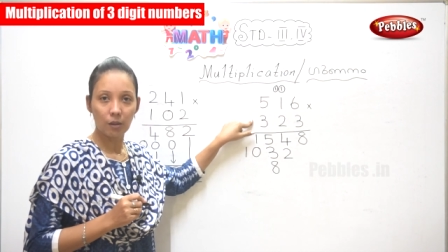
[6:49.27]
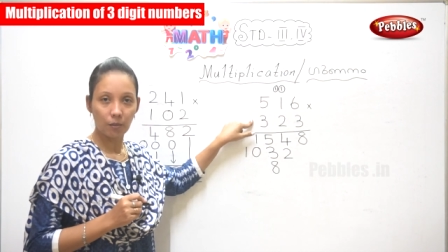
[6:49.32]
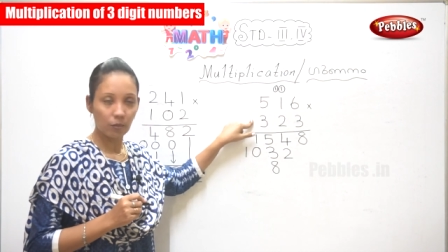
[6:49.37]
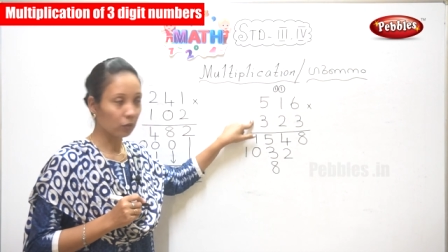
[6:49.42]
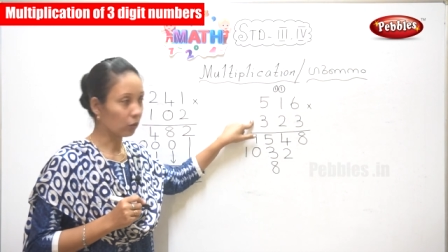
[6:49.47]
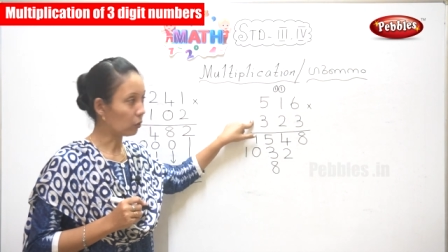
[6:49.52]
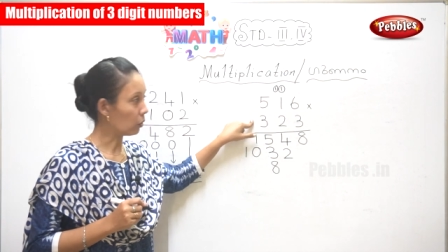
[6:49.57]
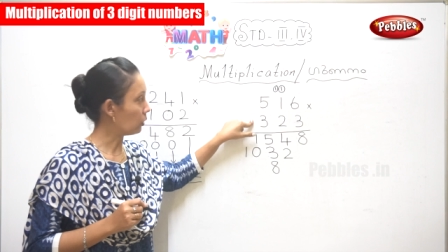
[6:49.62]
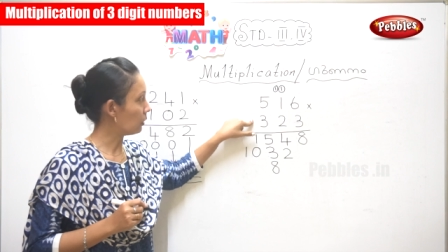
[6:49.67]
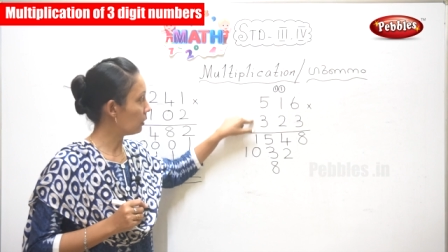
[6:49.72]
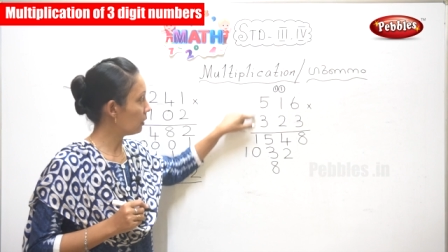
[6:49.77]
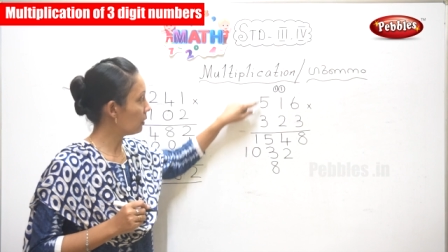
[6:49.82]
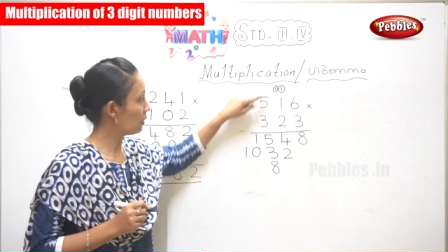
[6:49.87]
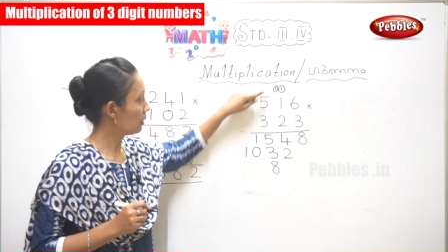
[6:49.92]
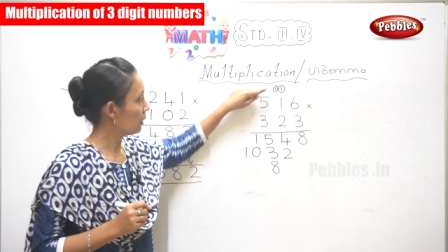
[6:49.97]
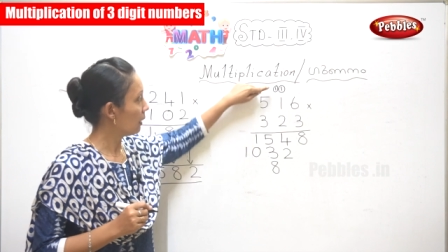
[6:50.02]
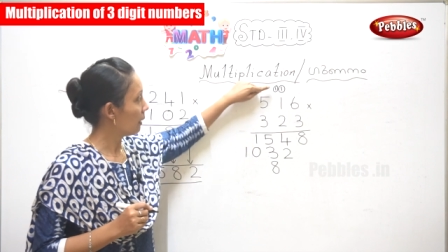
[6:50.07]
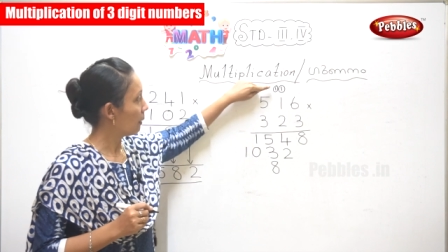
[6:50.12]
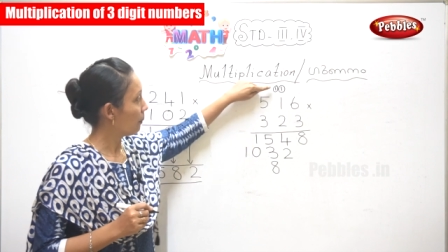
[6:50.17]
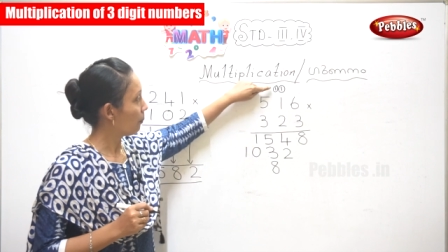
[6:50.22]
3
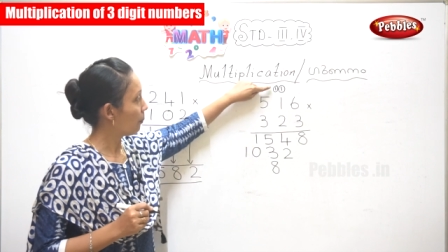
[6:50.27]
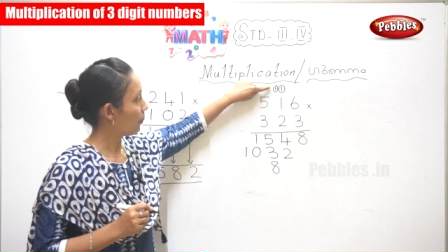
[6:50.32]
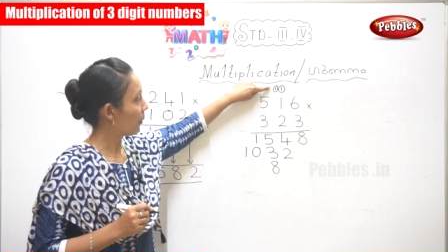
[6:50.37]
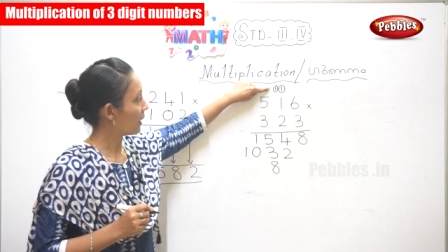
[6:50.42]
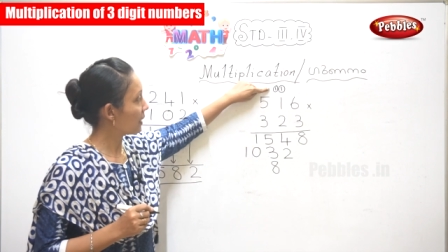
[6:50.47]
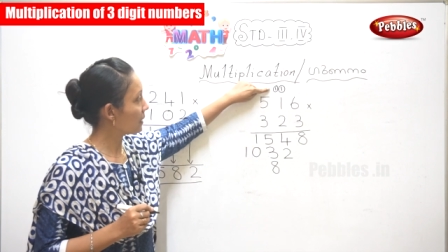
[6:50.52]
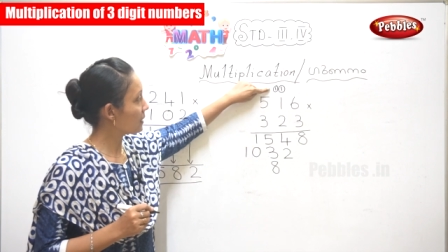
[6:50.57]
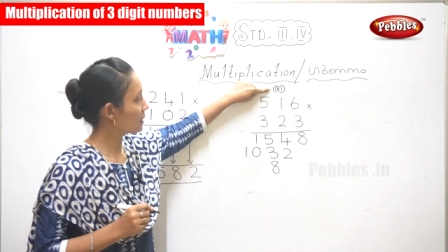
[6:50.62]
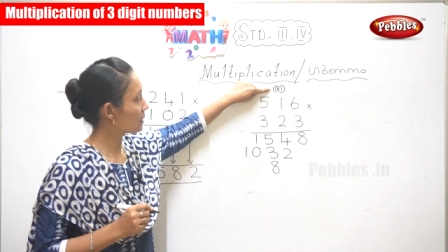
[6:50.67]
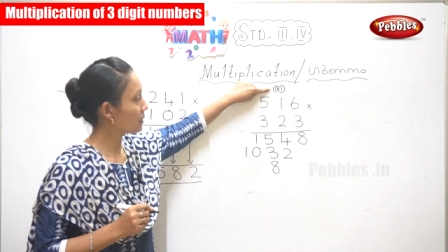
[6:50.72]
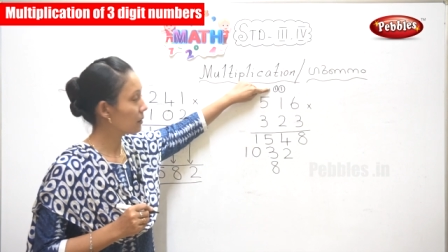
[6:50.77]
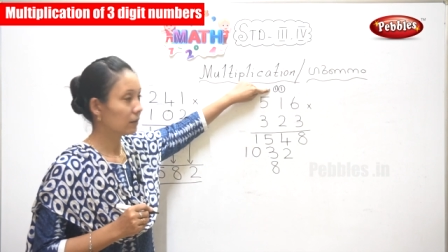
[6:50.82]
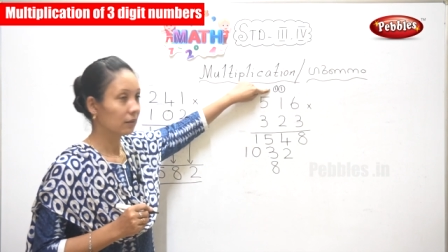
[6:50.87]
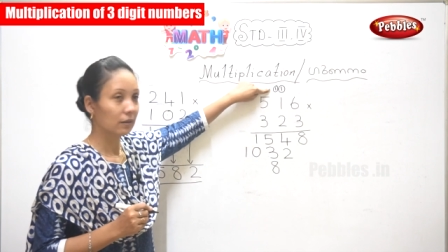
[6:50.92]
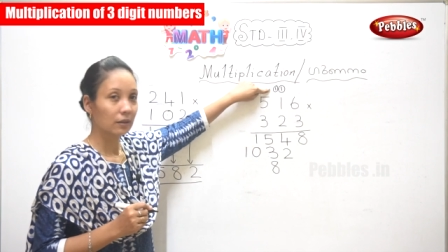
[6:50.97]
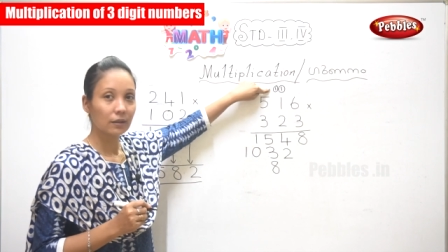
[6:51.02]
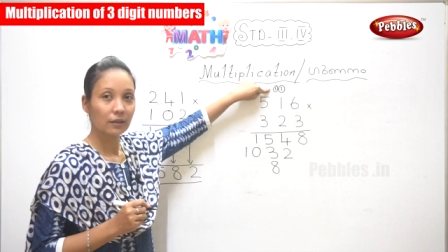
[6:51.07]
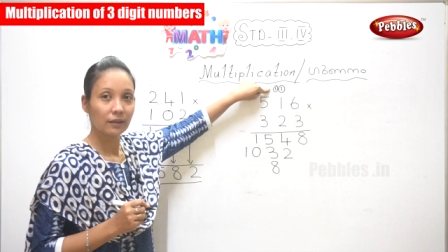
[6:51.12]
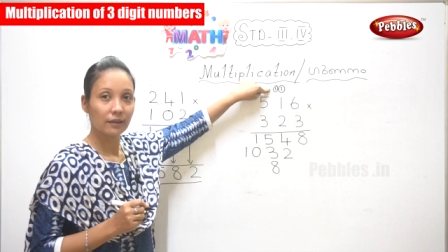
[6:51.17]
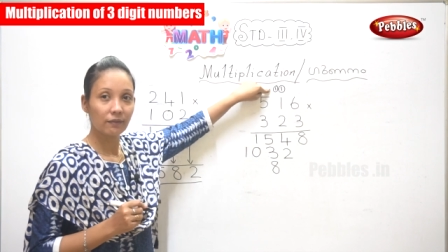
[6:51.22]
plus
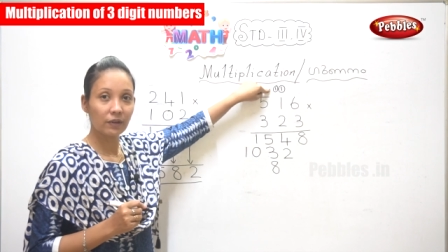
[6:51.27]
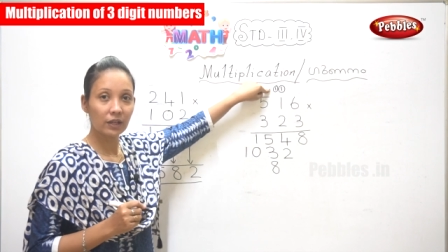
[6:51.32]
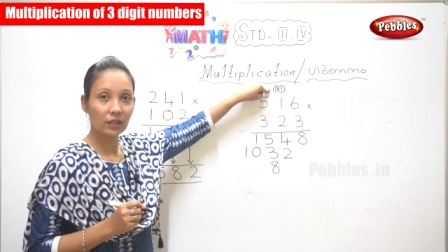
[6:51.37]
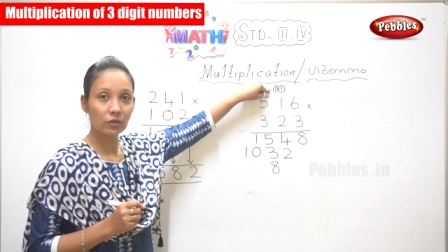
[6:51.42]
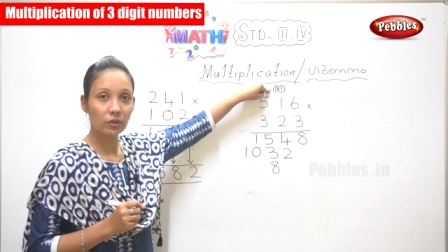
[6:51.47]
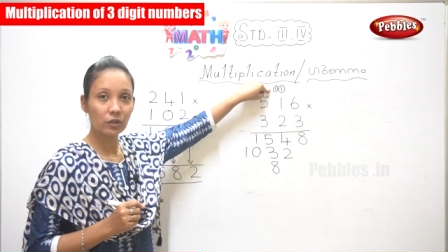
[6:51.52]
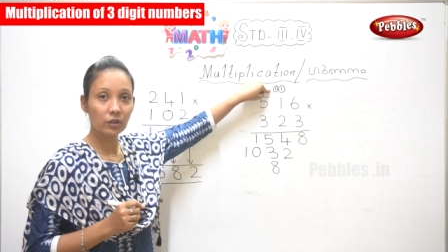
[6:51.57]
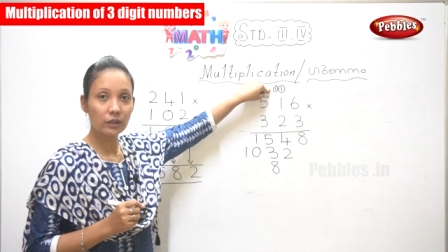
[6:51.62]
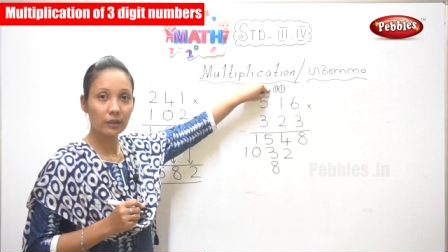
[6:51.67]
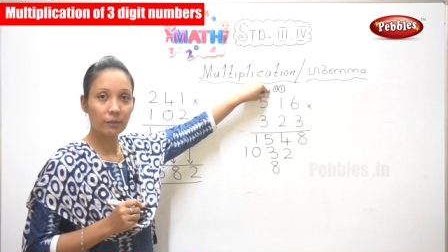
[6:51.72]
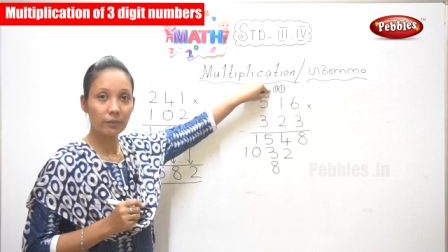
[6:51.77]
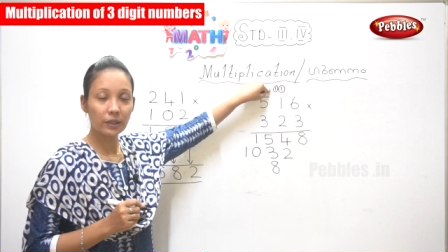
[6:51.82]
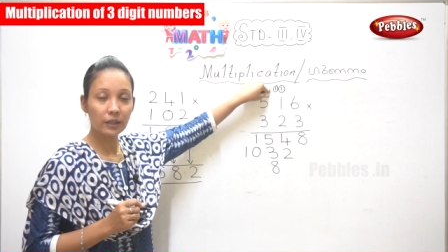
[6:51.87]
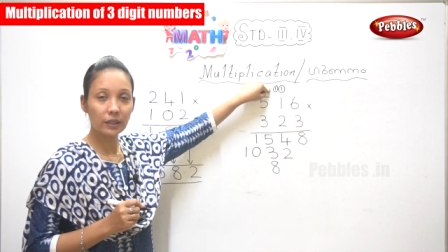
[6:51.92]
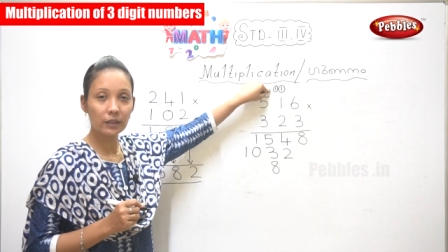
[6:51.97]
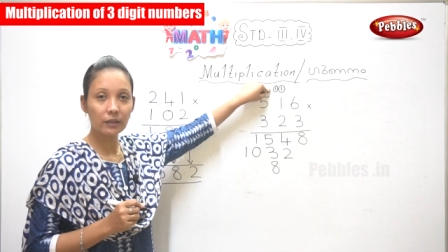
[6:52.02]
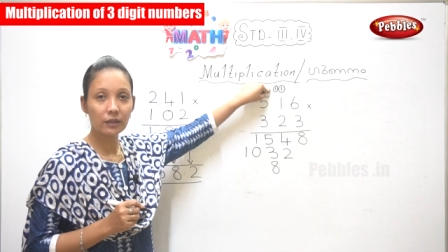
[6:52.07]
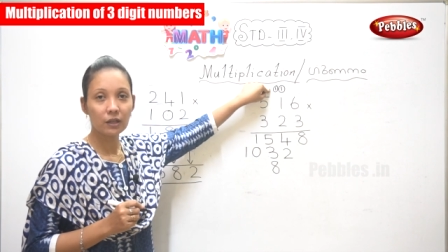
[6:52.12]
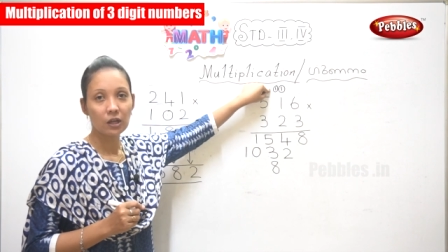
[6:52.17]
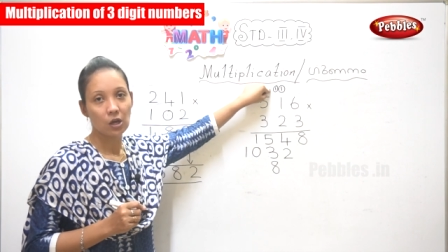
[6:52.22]
number
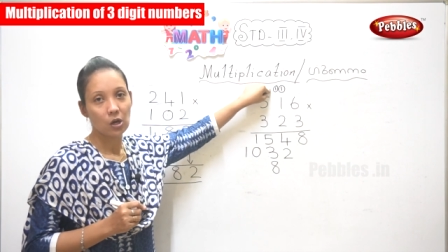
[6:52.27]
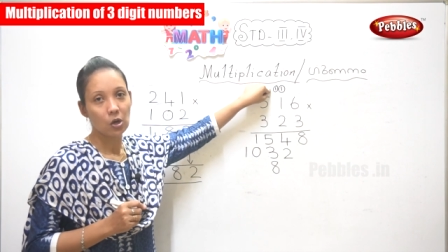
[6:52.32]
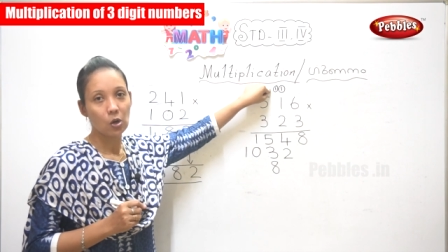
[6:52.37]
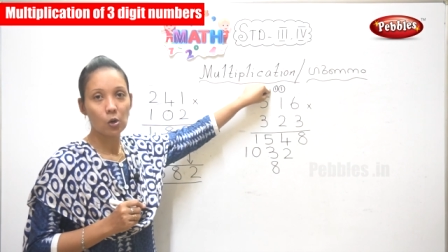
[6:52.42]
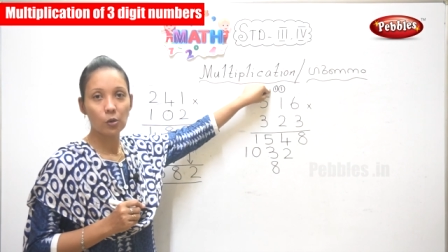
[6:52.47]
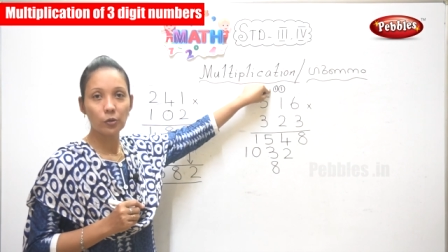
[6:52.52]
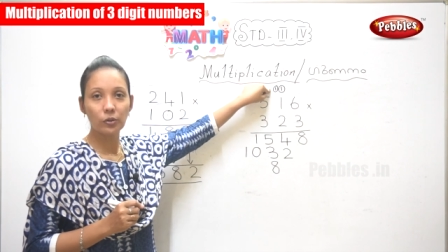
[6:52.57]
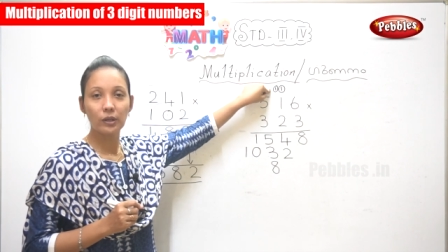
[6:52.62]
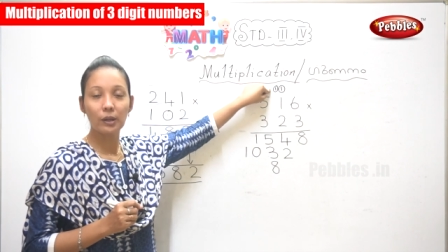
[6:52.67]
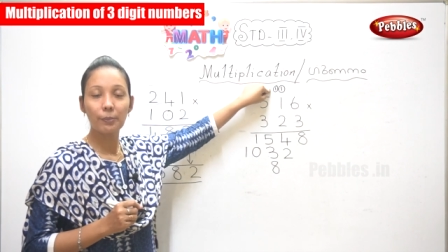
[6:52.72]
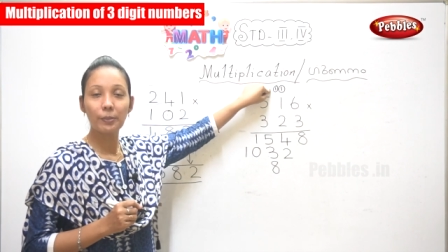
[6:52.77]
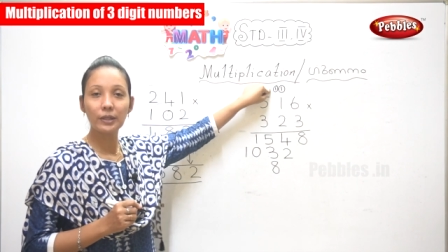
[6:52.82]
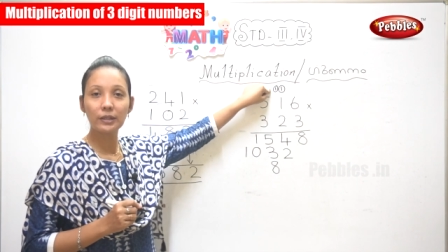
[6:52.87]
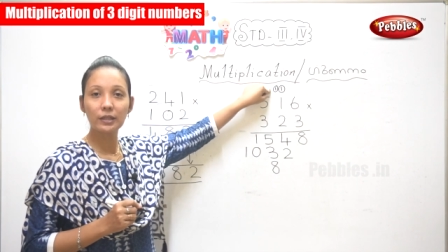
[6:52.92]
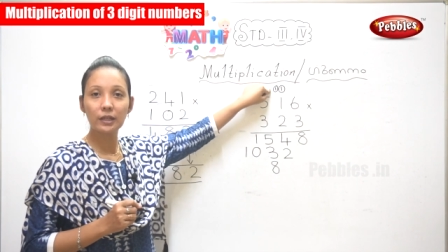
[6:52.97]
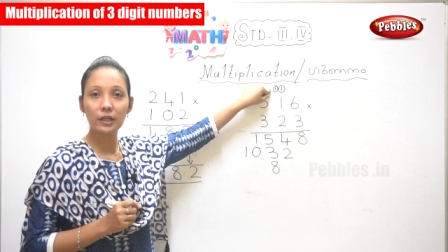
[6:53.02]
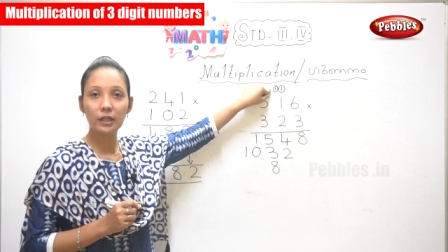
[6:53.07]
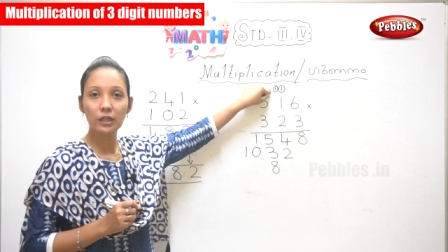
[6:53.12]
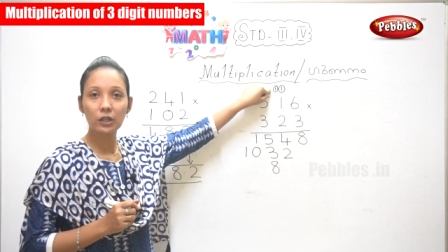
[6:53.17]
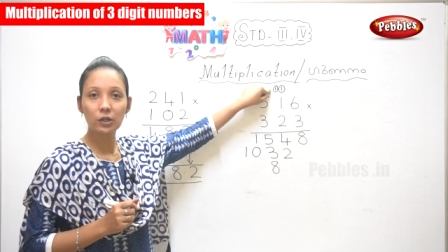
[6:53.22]
1
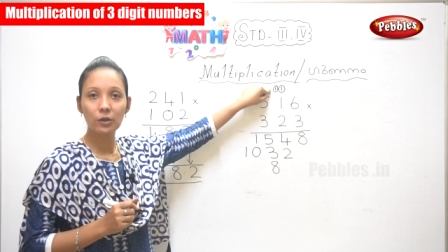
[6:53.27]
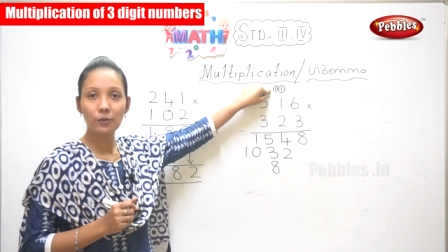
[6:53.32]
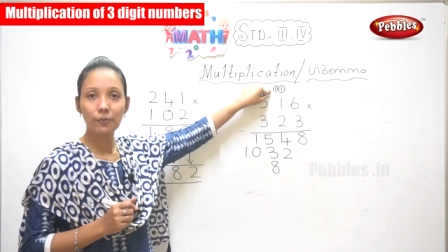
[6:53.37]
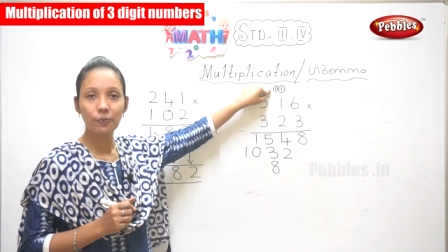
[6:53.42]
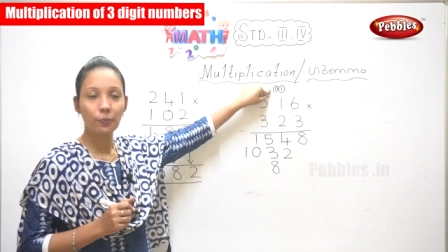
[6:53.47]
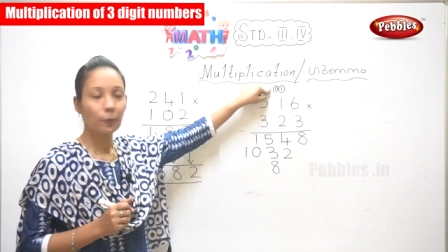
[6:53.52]
4